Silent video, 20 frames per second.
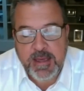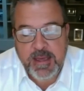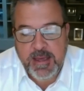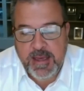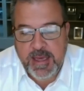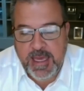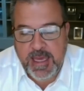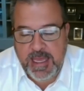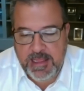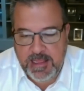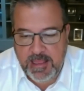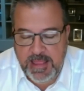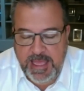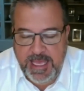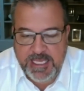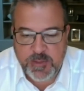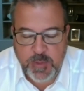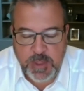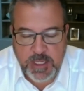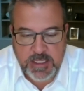And the
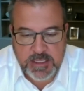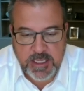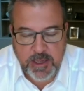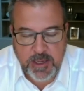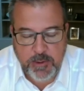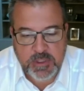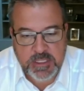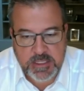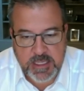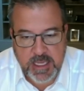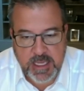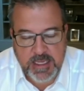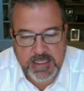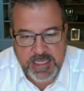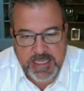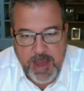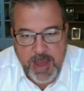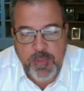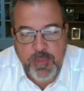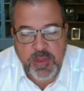last piece I would say is
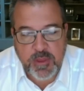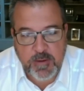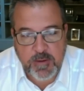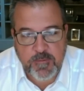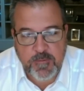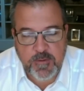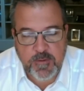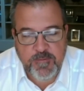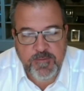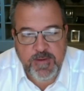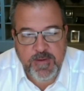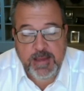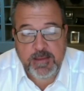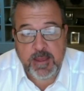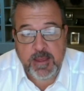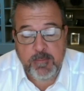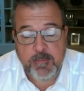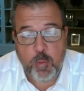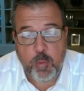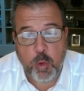empathy for the fact
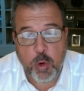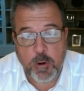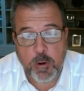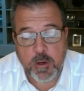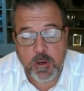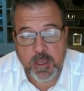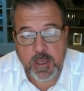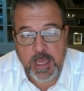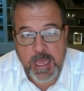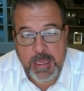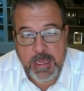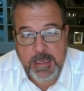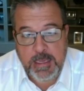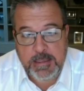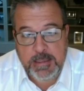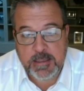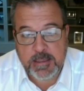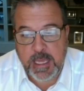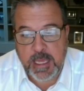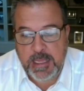that work
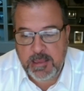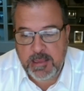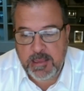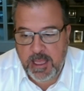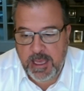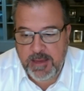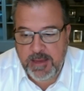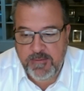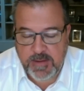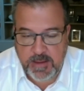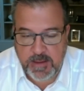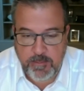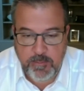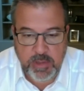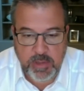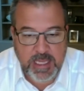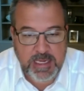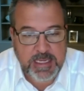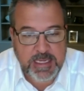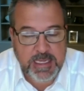and life can
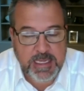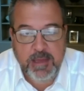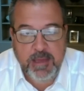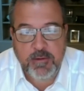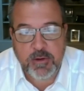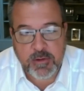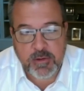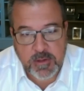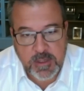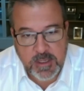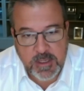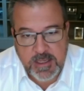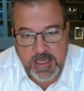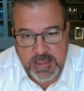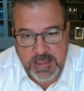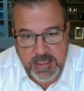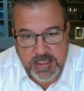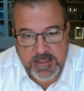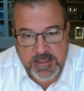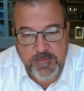blend together in
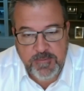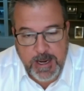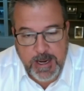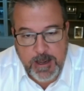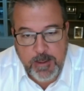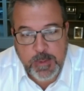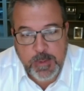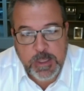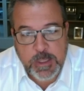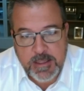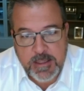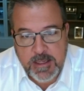this environment,